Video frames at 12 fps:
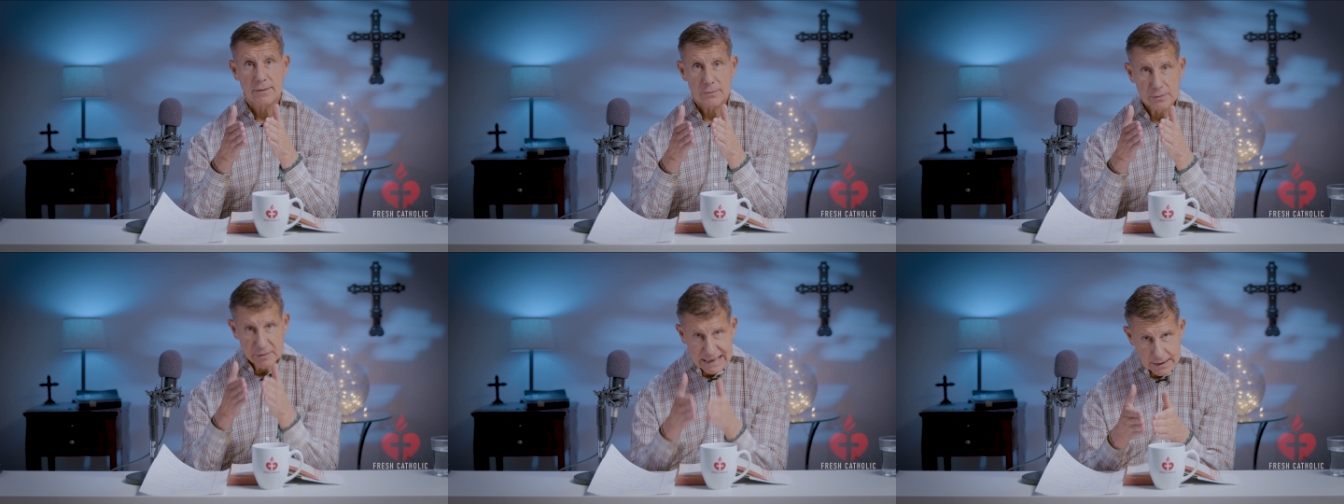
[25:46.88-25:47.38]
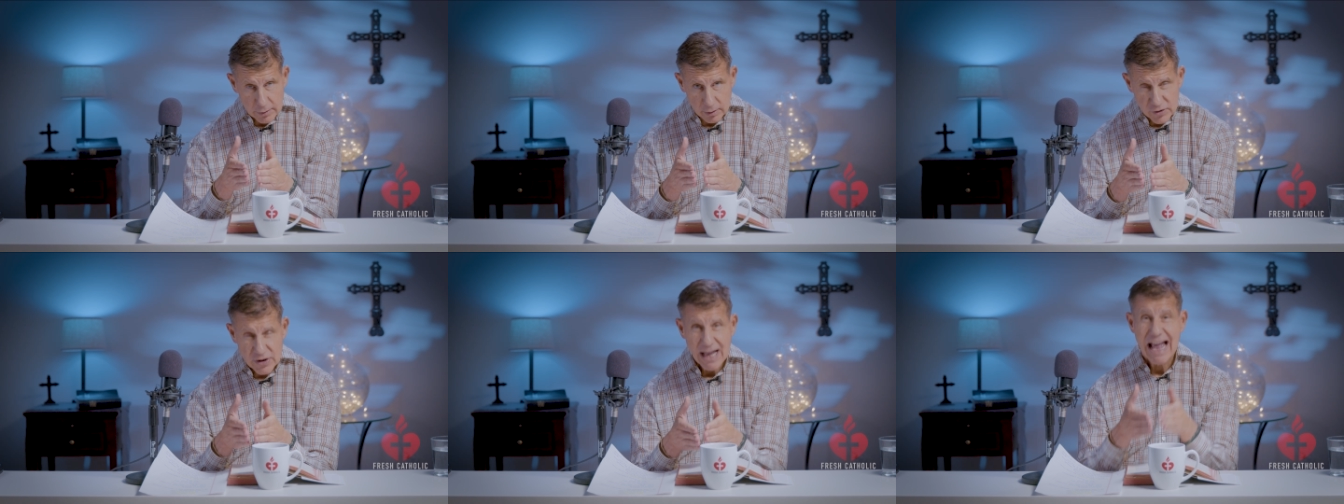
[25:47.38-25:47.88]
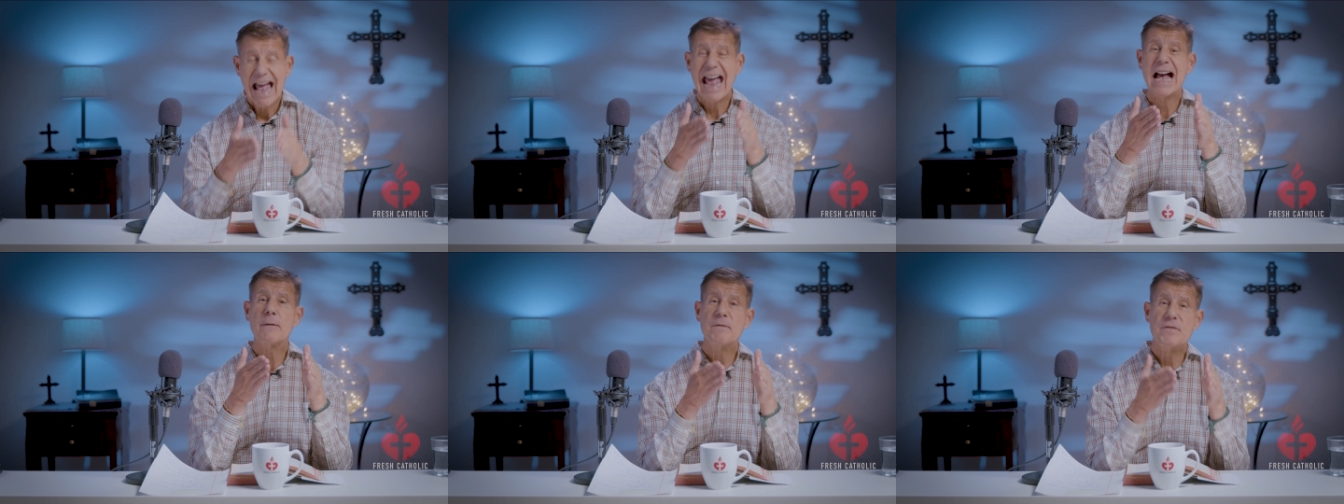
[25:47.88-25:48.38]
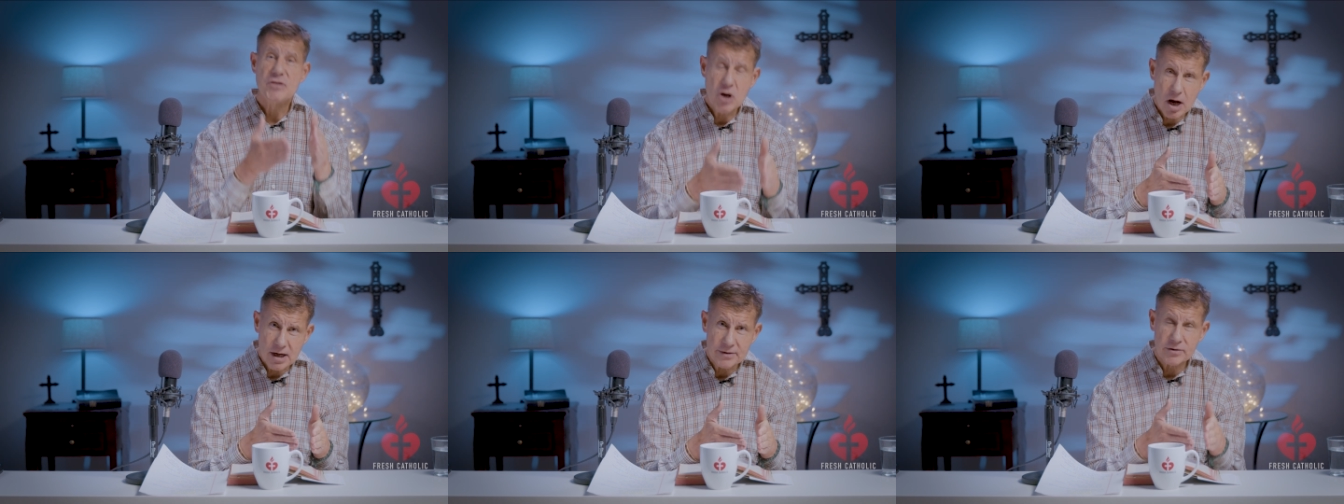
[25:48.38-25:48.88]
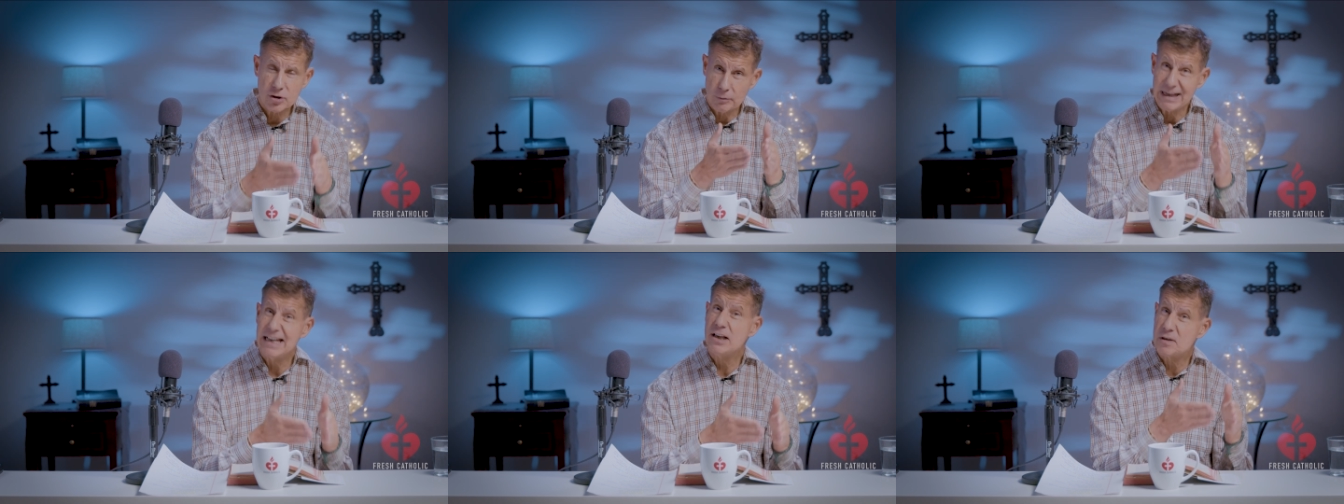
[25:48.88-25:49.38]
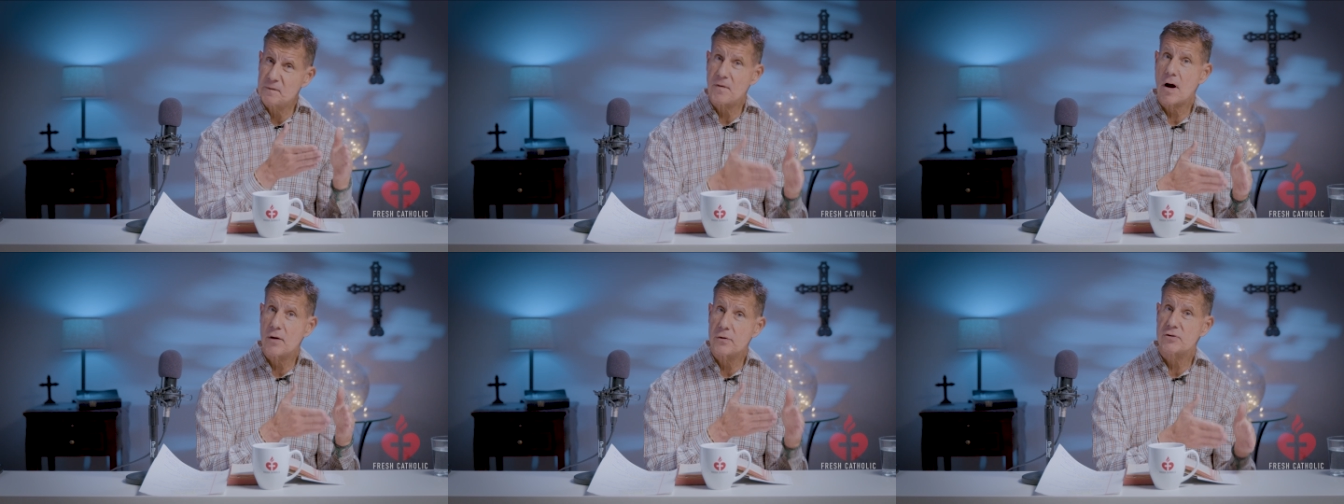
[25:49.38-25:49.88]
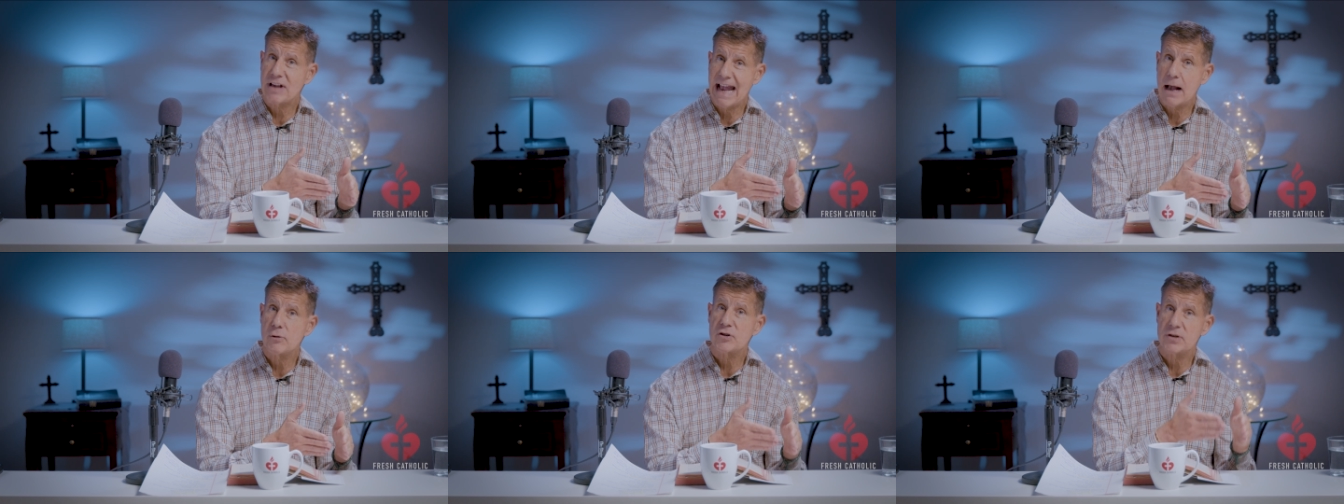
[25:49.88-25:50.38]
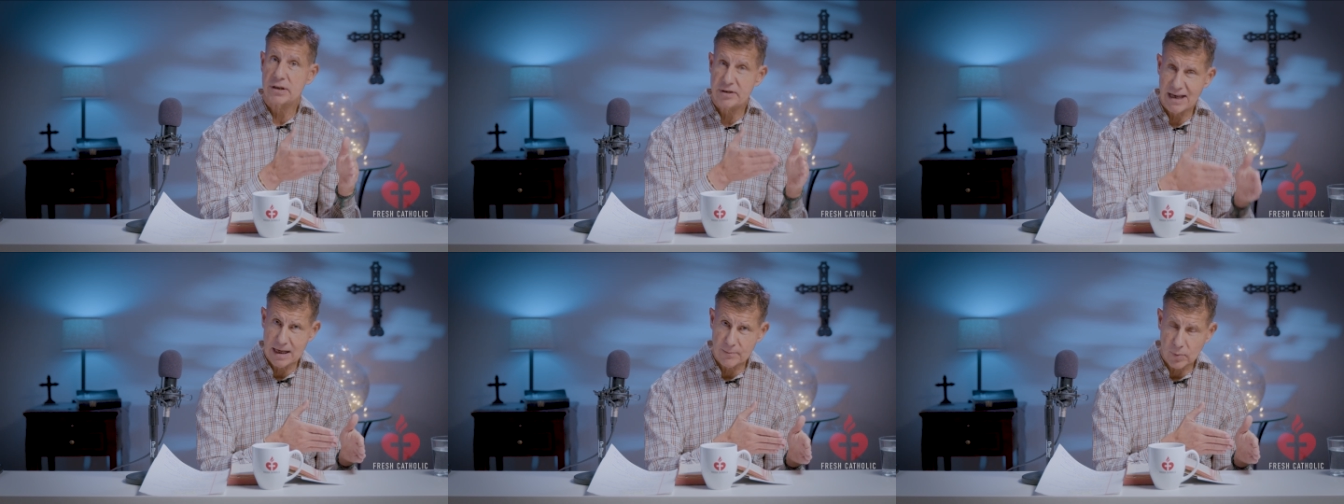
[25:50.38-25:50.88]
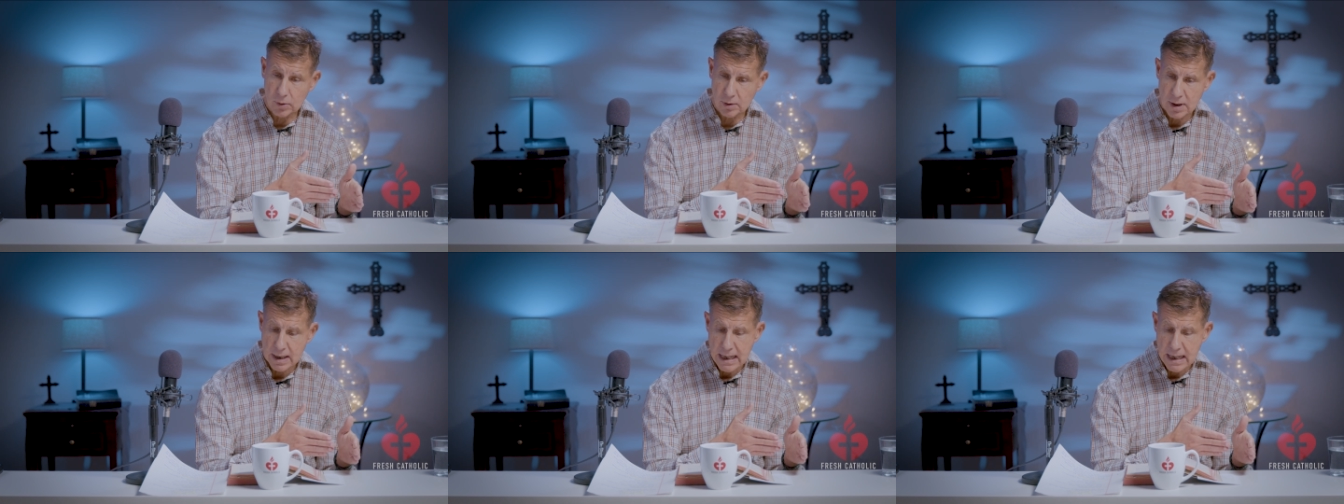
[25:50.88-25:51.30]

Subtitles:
leaders have done to his father's house, the temple,